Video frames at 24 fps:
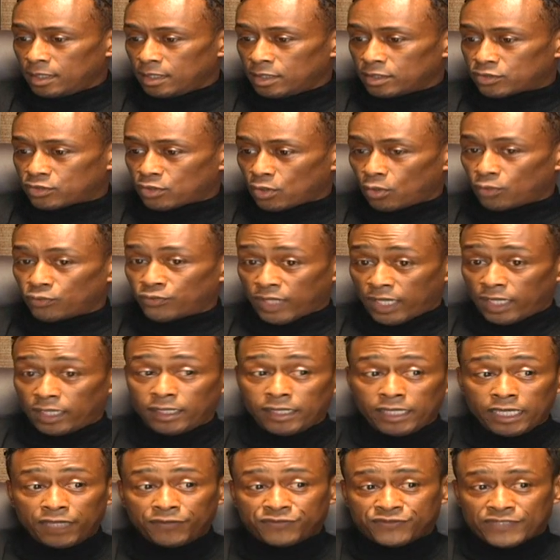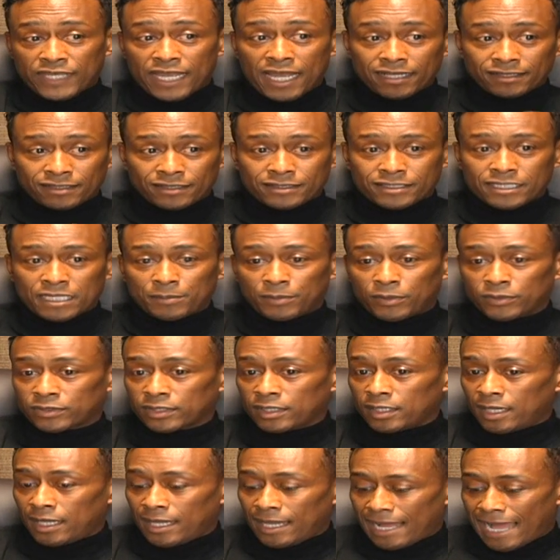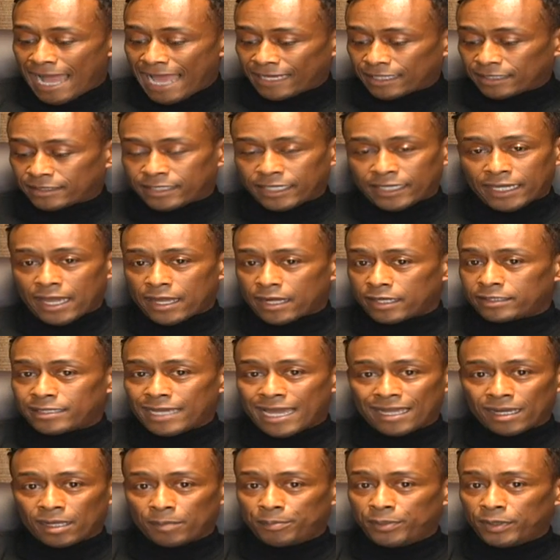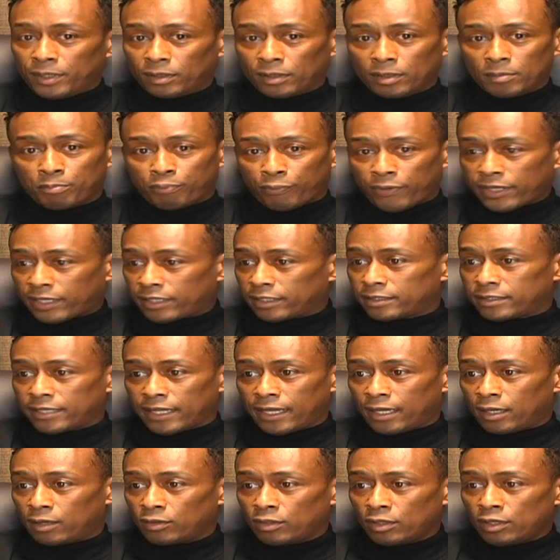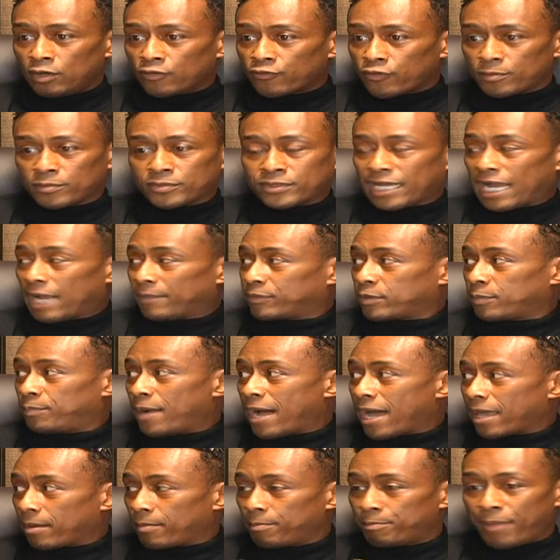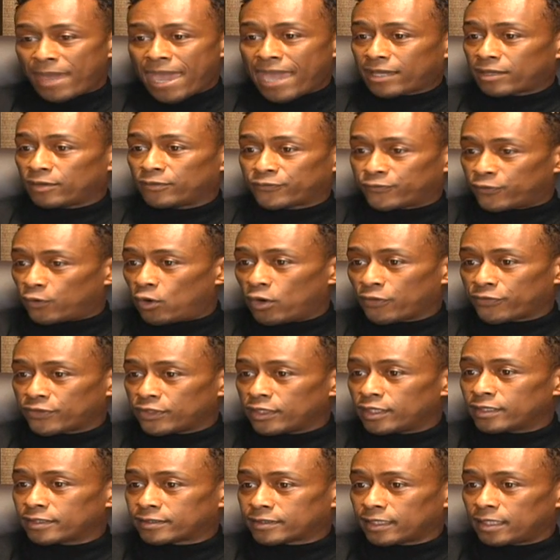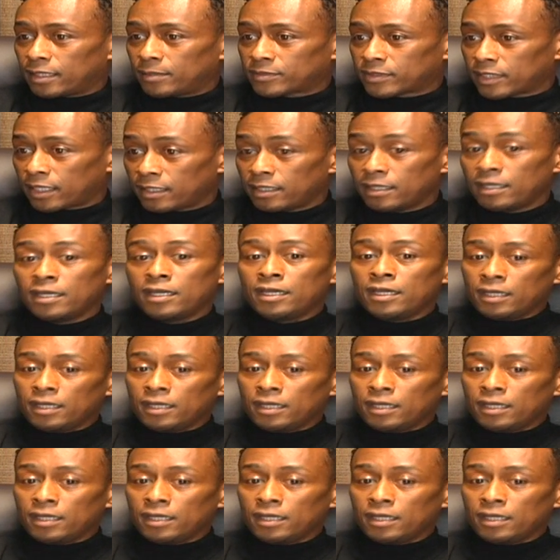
So they leave signs and symbols. I could take out a dollar bill and break it down from top to bottom, back and forth. You understand what I'm saying?